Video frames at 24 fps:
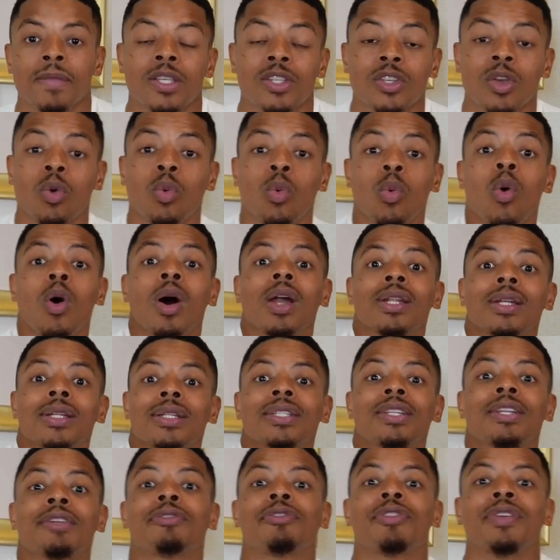So what
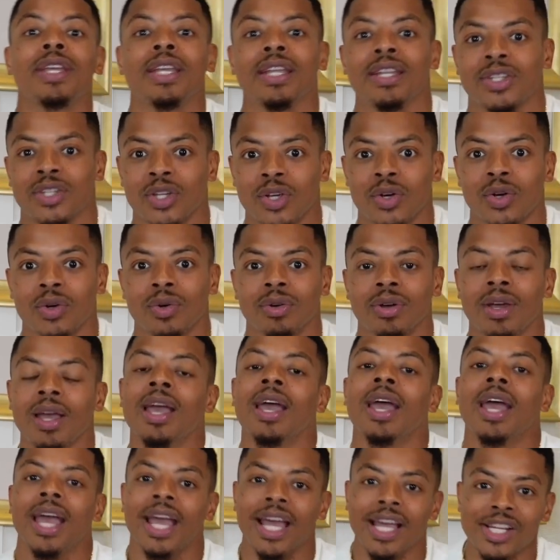does the feed do?
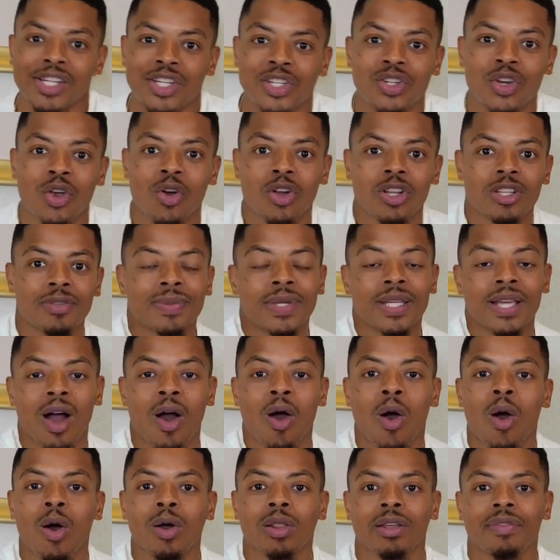It shows me
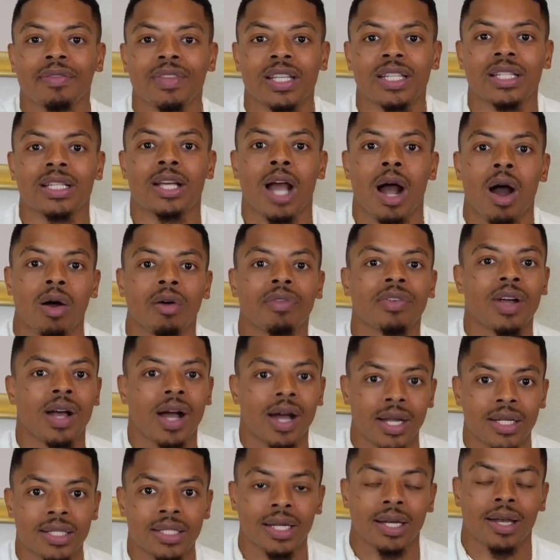all of this golf
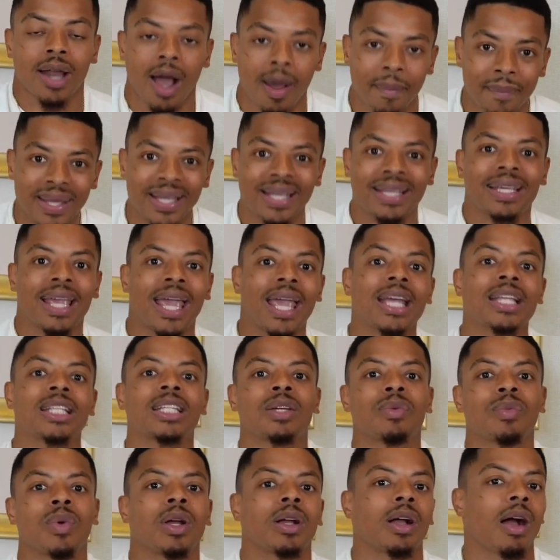content. I'm
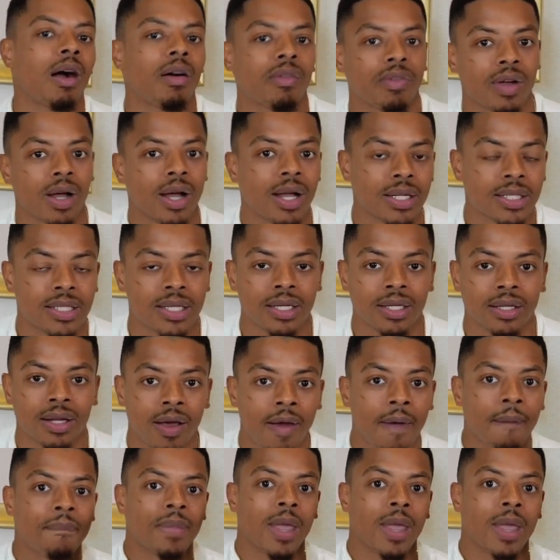engaging with golf content.